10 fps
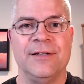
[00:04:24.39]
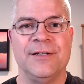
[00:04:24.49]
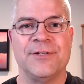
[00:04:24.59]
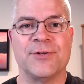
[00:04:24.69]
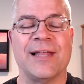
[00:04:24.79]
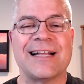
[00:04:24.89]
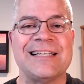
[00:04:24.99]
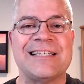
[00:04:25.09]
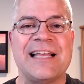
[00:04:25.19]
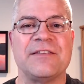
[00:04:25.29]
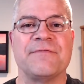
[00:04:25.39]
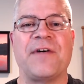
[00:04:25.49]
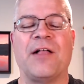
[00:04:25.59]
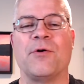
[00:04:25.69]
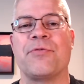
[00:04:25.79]
So like I said, to
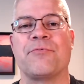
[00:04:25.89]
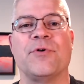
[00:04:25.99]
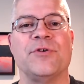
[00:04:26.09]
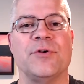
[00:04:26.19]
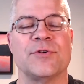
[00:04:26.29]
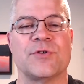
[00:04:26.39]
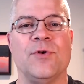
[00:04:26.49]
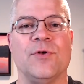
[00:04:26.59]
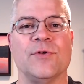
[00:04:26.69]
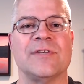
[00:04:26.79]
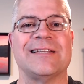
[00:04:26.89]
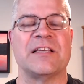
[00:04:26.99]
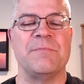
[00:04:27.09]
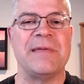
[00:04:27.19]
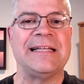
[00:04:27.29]
follow through on those goals, it's
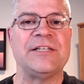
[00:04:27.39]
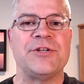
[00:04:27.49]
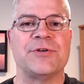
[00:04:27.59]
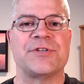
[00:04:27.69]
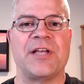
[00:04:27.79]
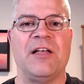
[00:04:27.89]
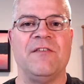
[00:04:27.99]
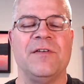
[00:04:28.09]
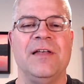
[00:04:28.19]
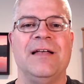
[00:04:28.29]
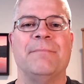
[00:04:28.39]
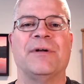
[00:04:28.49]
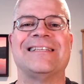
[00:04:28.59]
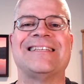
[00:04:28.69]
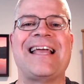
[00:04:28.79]
committing to yourself,
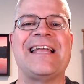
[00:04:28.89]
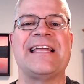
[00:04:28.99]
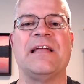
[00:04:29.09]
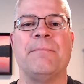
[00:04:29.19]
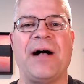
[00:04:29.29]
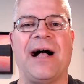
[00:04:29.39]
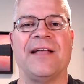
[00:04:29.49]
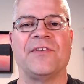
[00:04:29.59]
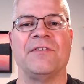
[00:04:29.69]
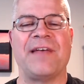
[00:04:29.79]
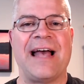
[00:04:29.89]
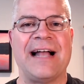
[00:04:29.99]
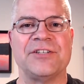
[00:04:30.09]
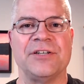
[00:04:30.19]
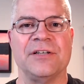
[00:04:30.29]
but it's taking positive
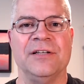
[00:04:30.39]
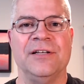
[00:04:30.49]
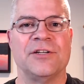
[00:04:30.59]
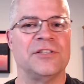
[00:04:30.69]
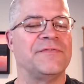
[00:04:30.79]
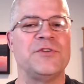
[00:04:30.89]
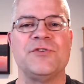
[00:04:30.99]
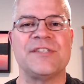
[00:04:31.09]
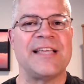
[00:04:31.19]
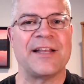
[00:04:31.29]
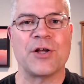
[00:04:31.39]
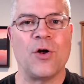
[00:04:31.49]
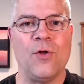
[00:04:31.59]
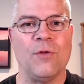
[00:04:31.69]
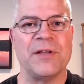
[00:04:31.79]
action. Because if you just set a
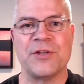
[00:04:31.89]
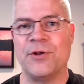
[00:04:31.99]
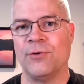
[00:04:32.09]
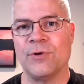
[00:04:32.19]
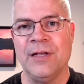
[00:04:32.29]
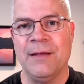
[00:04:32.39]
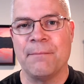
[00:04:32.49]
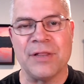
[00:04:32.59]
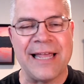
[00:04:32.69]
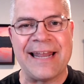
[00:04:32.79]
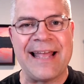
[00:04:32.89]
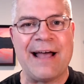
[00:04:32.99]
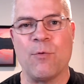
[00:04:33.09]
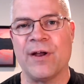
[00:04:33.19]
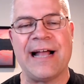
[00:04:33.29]
goal, but you don't plan
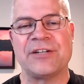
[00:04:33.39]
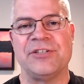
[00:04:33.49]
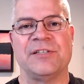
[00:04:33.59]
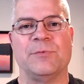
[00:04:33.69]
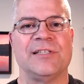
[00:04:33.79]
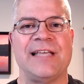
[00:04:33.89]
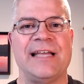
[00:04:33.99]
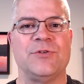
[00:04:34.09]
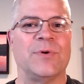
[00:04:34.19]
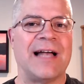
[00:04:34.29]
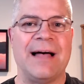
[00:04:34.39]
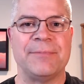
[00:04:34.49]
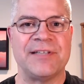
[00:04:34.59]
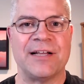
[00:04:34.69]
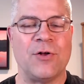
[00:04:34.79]
out what actions it will take to
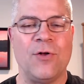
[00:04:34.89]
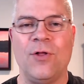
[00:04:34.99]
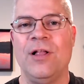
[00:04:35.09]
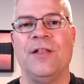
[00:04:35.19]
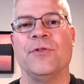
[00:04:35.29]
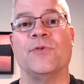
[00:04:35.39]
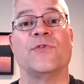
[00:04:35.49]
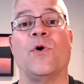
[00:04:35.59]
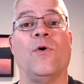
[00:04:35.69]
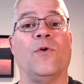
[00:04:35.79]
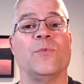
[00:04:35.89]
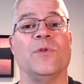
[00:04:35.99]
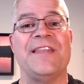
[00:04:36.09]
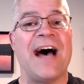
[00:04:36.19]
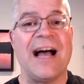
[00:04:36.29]
accomplish that goal, those goals will
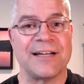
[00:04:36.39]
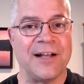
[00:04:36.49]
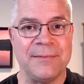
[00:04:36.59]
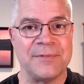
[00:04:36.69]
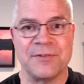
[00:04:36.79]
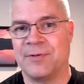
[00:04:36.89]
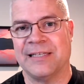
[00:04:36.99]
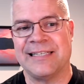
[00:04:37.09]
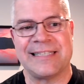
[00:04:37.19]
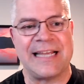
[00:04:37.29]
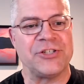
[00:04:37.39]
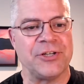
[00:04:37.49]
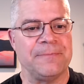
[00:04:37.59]
not come to realization.